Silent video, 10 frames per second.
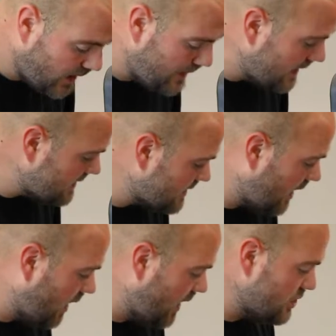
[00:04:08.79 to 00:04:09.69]
And that's as
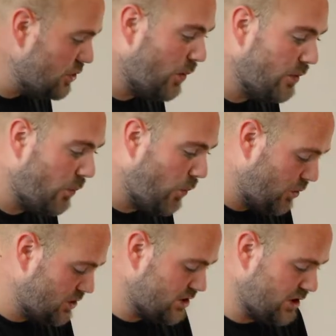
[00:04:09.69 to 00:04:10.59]
high as you want the water